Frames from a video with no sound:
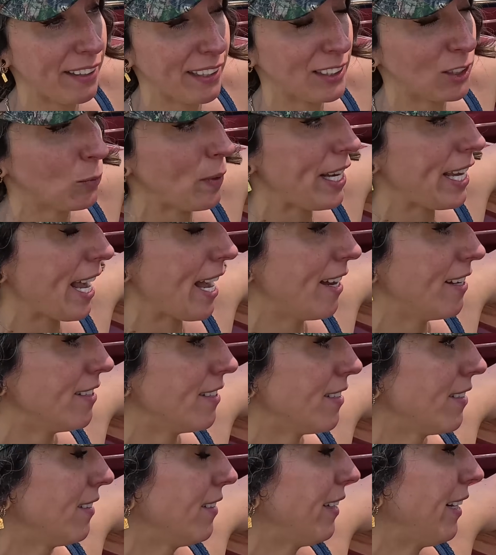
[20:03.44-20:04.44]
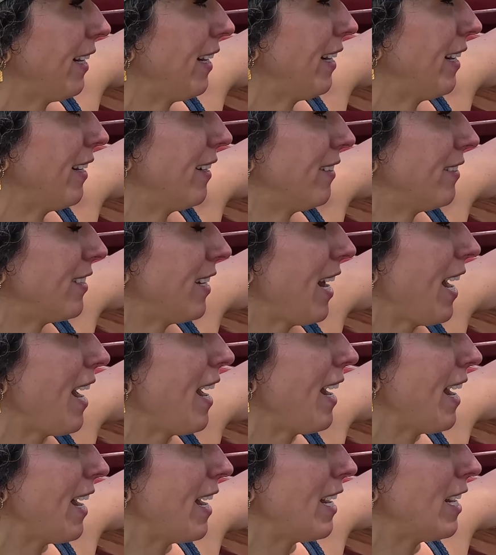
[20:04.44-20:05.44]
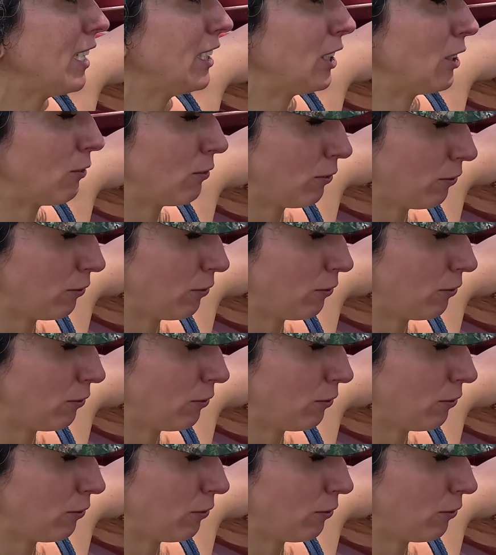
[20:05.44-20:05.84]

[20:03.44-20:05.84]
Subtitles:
this weekend. And today is